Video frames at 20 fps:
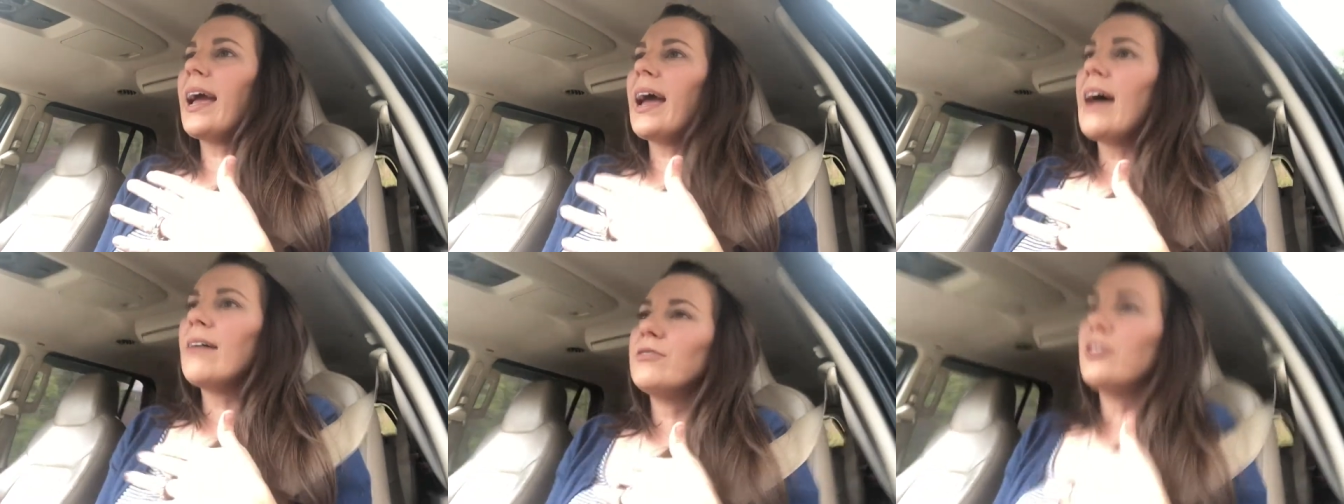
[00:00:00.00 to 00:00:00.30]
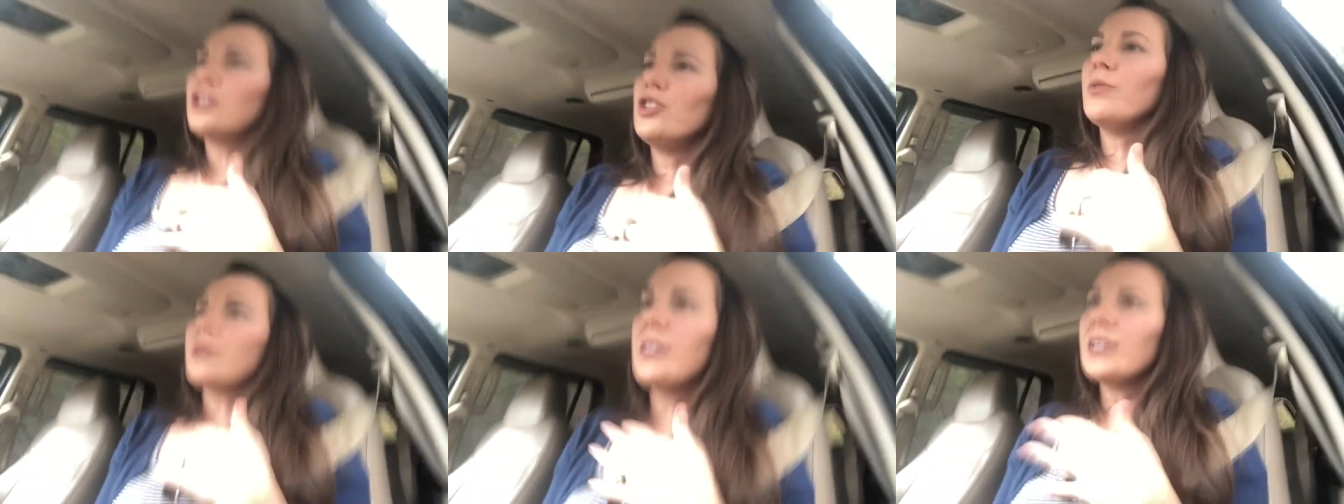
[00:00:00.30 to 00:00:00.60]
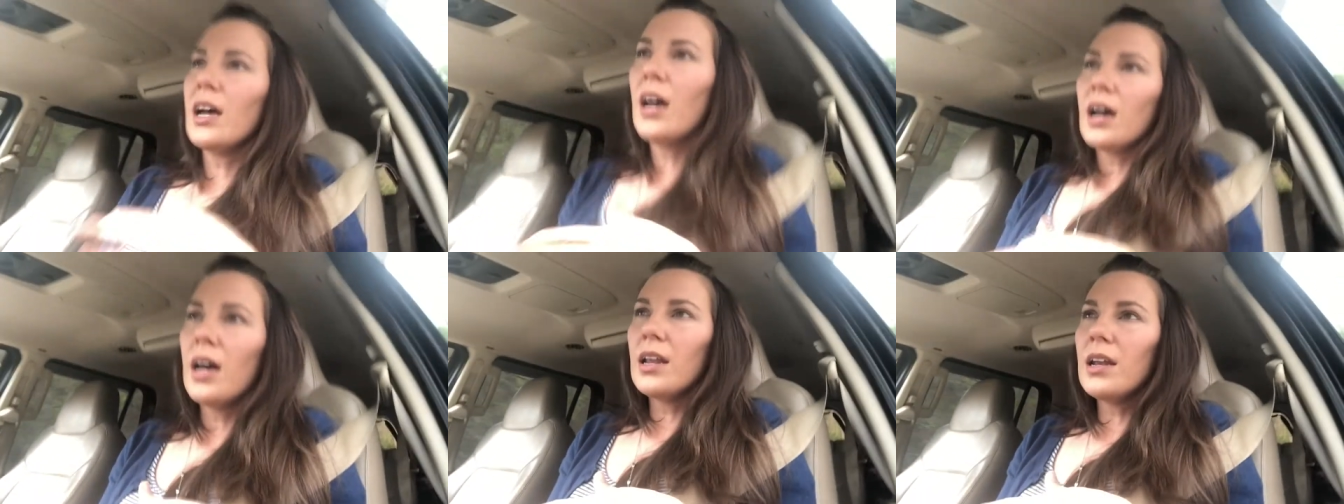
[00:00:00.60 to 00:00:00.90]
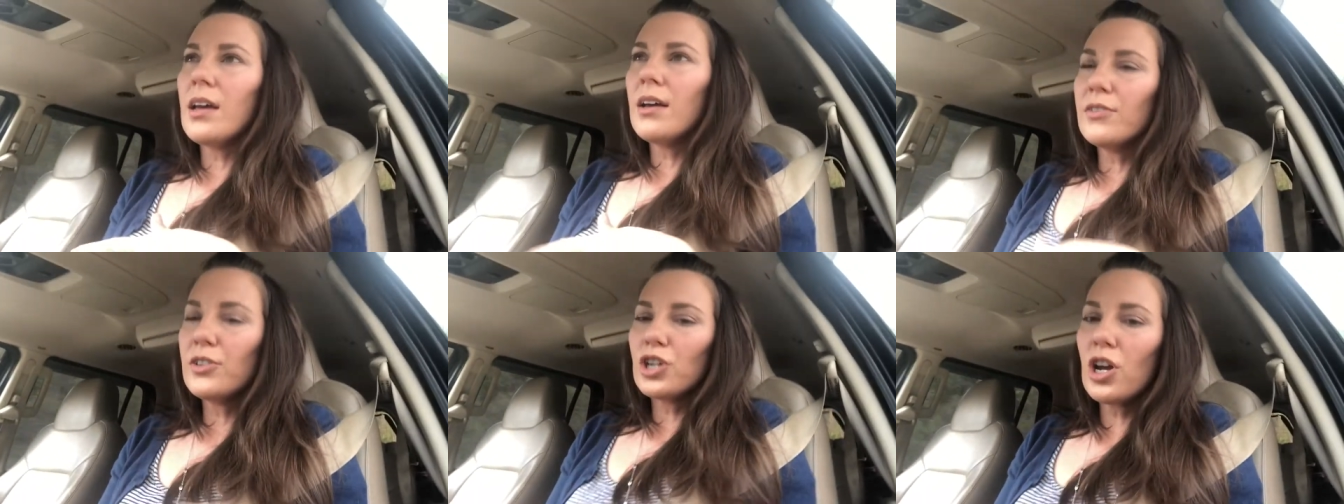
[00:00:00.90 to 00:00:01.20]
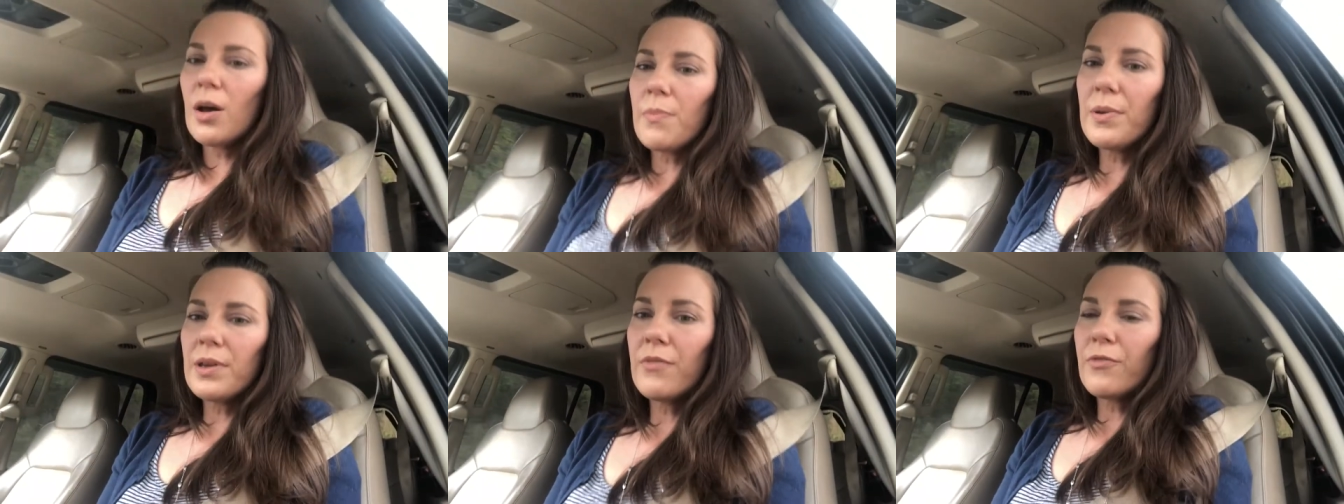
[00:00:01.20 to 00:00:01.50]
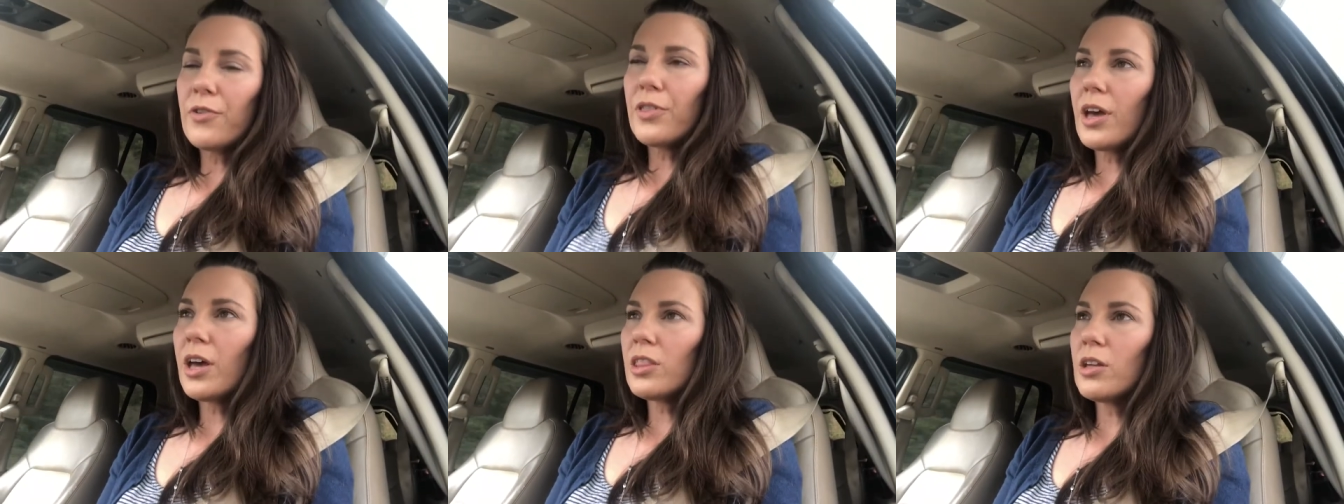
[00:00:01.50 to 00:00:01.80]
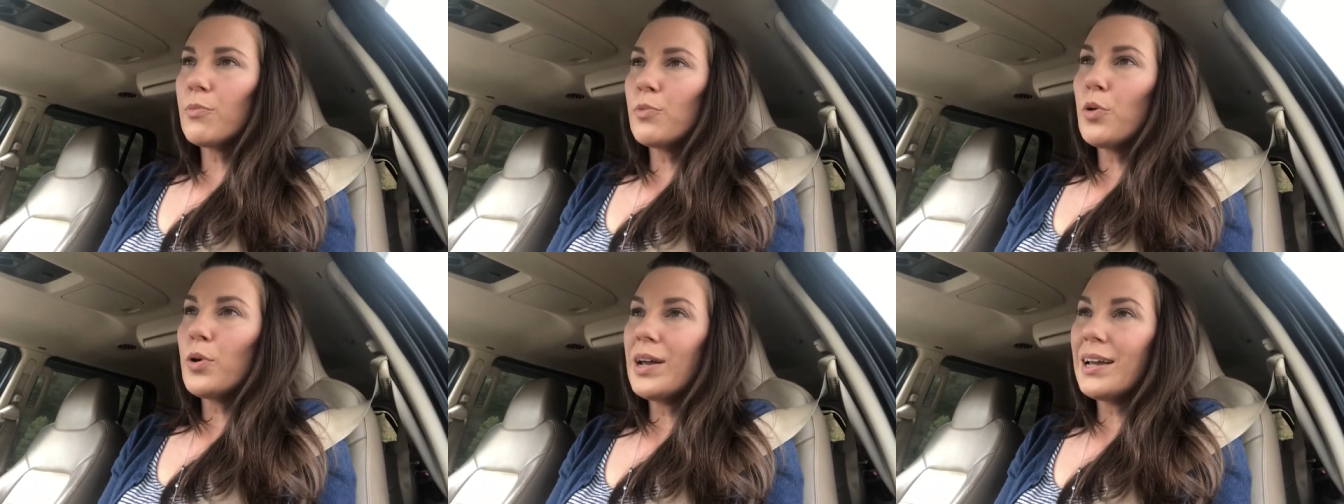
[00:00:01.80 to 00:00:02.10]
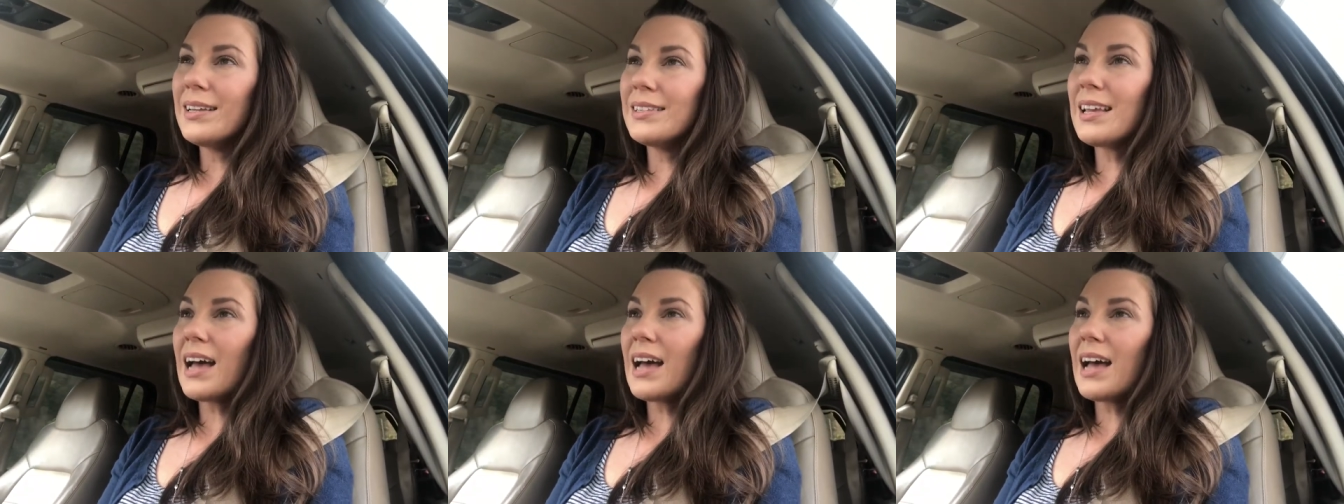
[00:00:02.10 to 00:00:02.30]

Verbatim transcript: have to do a ton of shopping for the other boys.